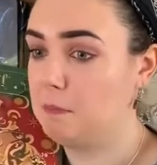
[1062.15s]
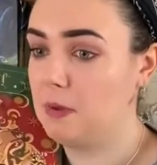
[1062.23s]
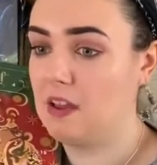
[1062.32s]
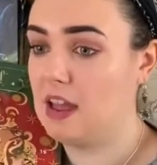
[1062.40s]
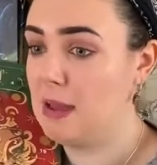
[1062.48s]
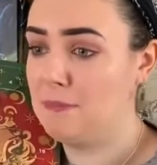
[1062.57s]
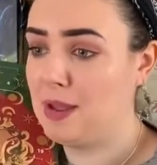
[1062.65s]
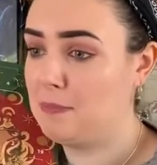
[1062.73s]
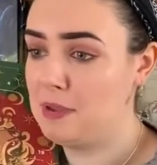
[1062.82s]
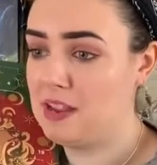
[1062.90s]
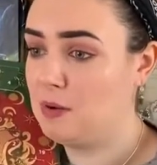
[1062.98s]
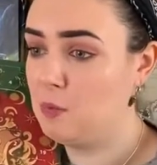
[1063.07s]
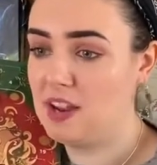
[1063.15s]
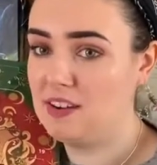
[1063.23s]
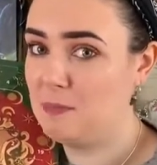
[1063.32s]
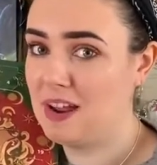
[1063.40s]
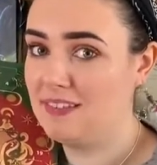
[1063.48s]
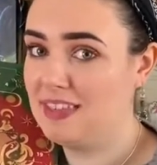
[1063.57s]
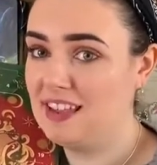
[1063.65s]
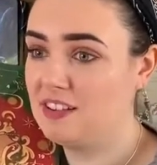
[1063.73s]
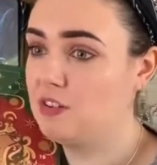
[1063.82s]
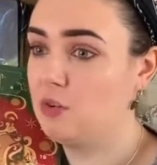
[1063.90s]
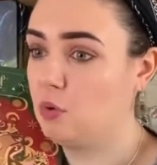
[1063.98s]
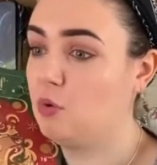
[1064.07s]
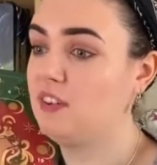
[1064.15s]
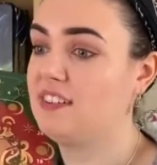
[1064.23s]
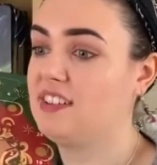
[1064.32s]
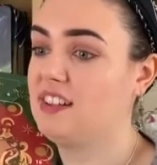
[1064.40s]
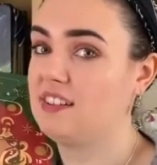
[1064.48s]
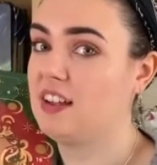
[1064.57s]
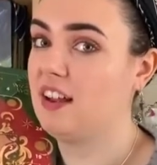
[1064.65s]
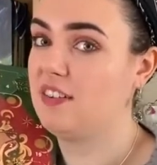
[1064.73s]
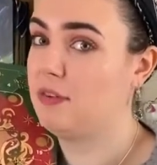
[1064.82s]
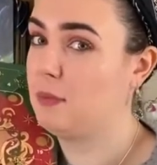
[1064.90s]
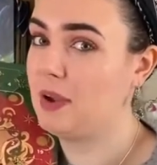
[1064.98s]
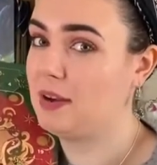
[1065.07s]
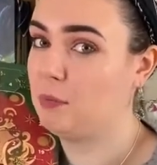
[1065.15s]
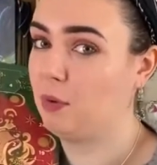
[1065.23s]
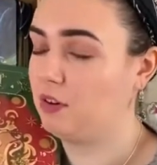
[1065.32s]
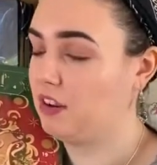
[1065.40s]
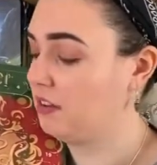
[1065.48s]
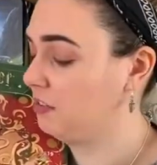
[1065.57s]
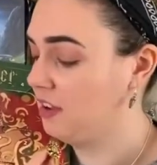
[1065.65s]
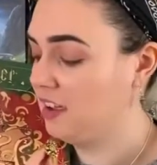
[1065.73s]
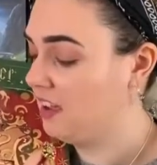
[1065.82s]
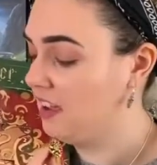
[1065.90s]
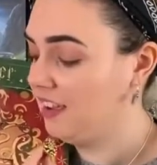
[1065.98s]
but am I being weird about this, or is this kind of a weird product?